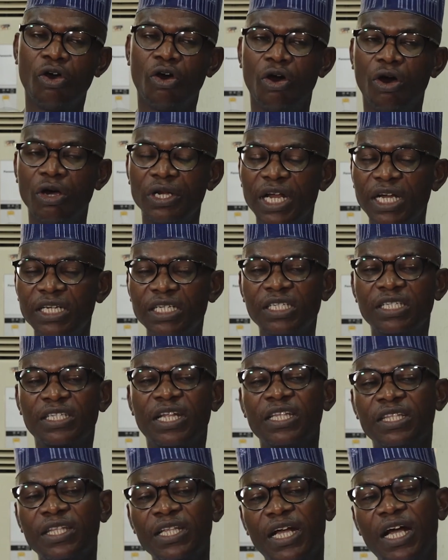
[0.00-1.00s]
Under this
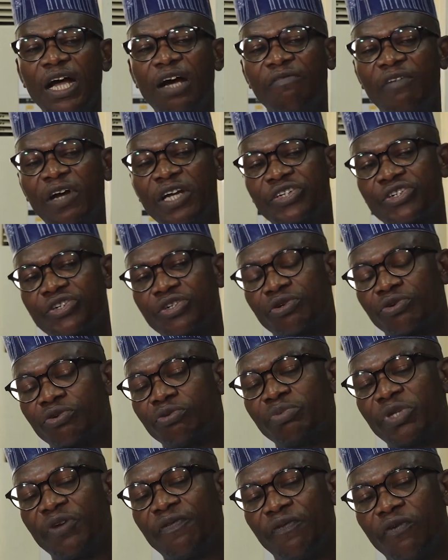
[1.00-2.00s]
technical advisory
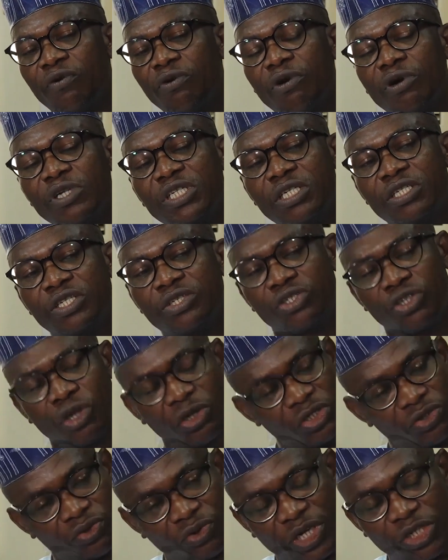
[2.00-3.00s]
group, the focus is
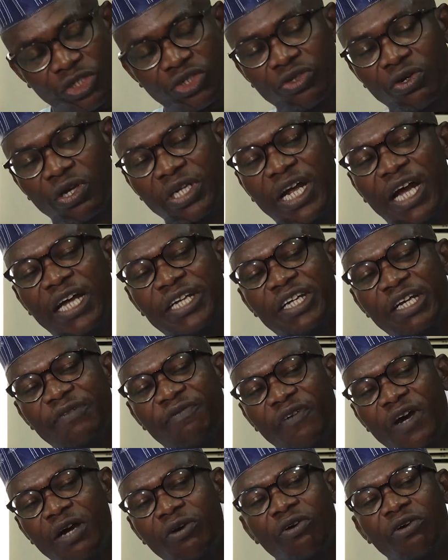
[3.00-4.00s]
just to ensure that the
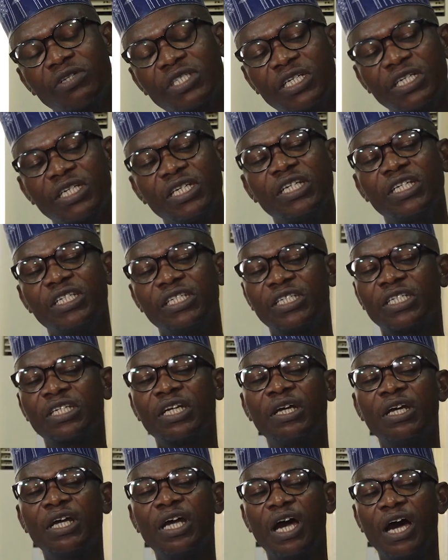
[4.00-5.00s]
faculty is
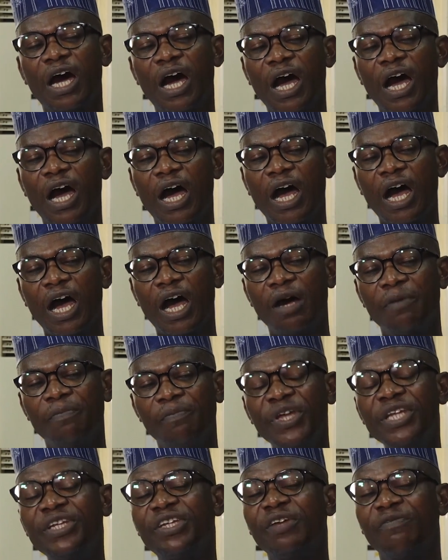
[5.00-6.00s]

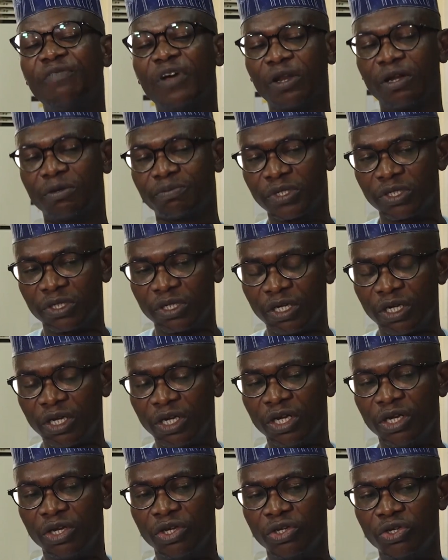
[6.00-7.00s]
being developed
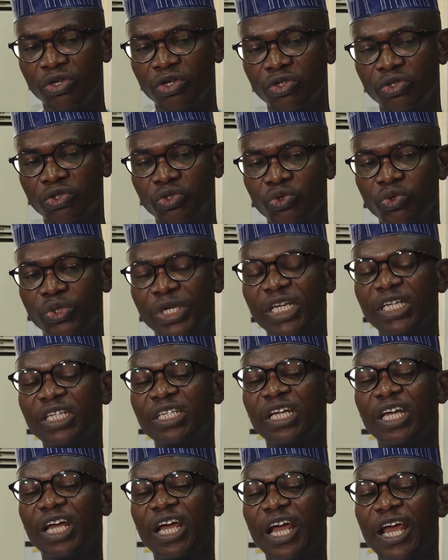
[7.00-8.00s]
to the
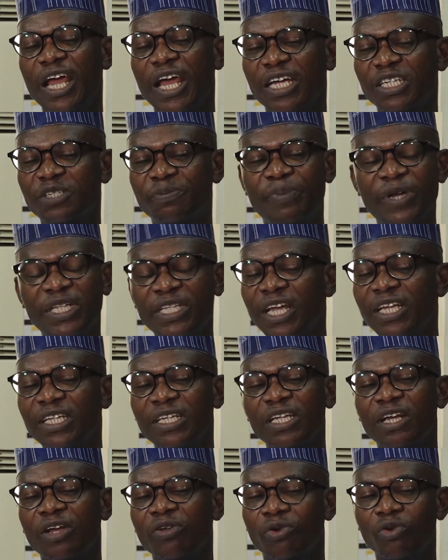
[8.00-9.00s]
expected
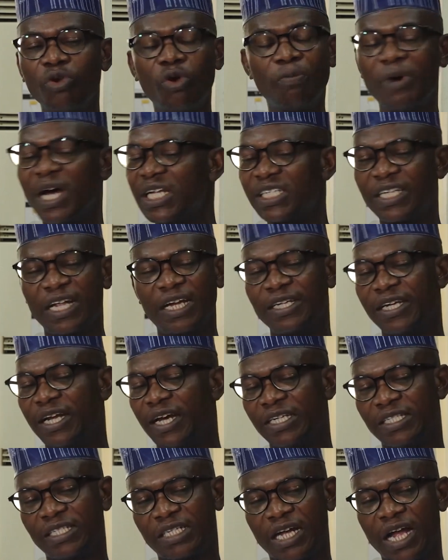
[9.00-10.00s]
global
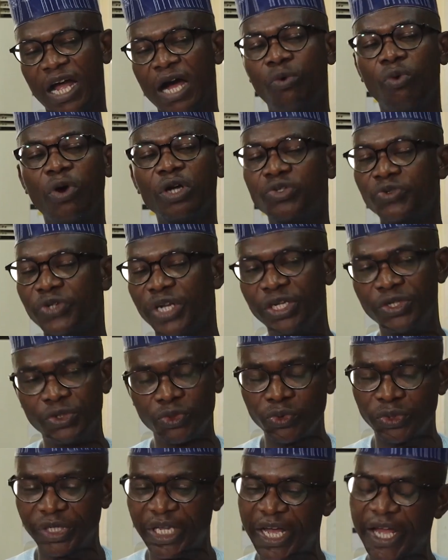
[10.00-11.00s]
standard. And what do they
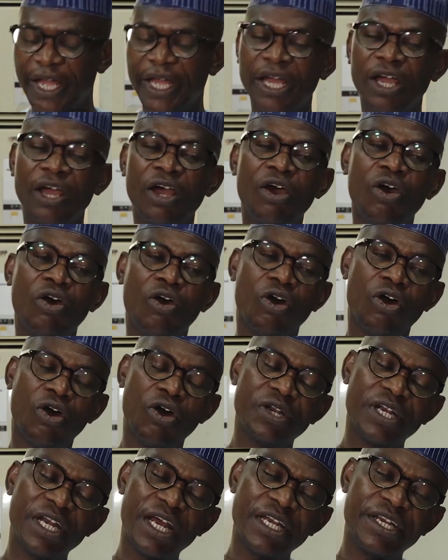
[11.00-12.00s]
do there?
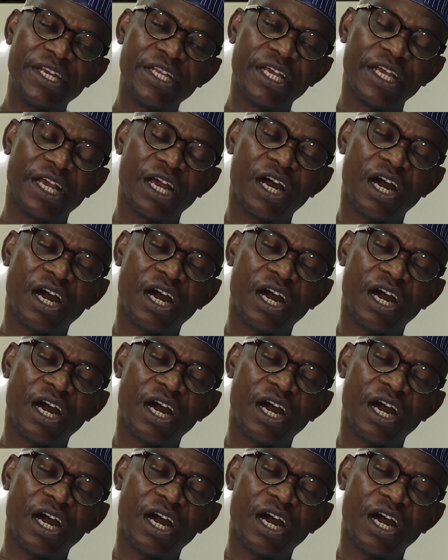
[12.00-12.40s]
Under the